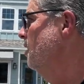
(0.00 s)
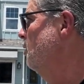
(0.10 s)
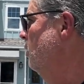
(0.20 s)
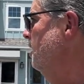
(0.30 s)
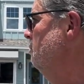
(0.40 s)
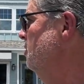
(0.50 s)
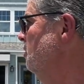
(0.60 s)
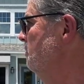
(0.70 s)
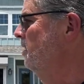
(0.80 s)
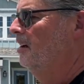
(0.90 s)
quick
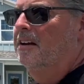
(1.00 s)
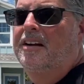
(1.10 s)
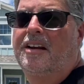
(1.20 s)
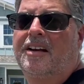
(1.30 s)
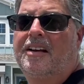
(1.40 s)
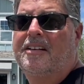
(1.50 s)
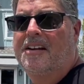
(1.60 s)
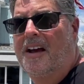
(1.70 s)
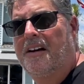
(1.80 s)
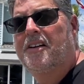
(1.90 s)
move-in
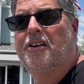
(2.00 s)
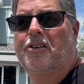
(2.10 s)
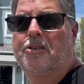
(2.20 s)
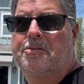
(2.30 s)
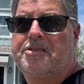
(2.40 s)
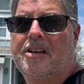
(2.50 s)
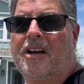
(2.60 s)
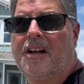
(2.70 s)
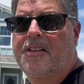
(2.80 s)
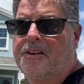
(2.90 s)
townhomes
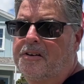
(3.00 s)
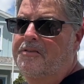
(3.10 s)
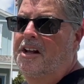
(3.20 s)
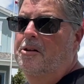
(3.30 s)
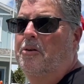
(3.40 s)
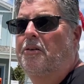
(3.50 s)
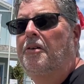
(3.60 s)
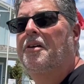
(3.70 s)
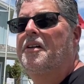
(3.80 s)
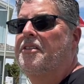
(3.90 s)
that are
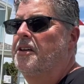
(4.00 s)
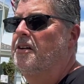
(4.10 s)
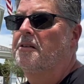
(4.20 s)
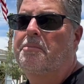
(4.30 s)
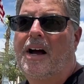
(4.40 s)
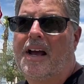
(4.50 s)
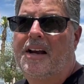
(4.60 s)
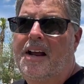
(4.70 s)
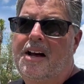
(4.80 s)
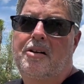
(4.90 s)
available that you could buy
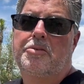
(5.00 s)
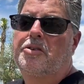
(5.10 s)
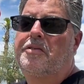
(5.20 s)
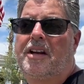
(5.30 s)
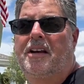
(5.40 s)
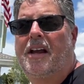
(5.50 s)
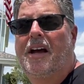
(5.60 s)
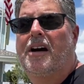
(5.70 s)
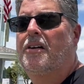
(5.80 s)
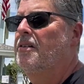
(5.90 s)
now, move in
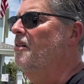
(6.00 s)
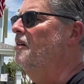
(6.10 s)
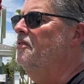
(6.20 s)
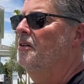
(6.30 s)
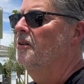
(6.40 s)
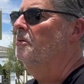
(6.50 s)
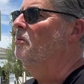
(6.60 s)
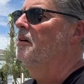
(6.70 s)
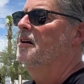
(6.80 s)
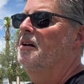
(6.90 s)
now, or if you
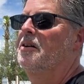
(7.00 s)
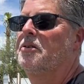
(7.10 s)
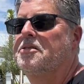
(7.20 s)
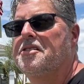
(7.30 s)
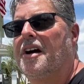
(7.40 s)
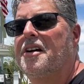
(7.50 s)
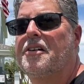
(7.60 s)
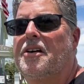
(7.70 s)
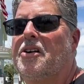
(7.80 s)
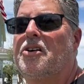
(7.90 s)
want to, you know, sell
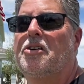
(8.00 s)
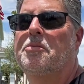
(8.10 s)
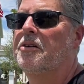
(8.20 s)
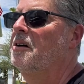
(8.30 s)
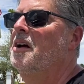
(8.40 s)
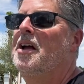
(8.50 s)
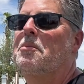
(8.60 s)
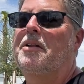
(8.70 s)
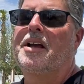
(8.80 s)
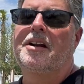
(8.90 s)
your home or
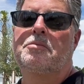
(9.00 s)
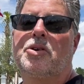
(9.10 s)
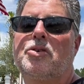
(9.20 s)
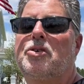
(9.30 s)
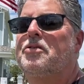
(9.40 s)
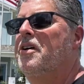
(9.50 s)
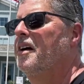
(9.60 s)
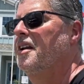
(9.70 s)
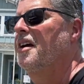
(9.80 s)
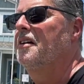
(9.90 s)
plan to move
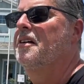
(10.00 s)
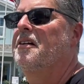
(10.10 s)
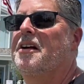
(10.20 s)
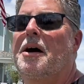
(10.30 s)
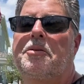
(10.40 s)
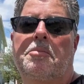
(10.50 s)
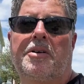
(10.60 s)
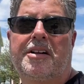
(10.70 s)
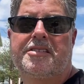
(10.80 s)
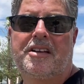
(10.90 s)
and you a couple of
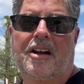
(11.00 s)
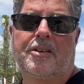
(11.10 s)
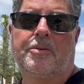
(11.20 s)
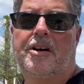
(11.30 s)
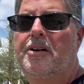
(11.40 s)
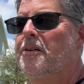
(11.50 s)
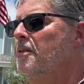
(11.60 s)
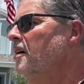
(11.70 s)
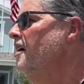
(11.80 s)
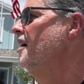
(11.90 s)
months down the road,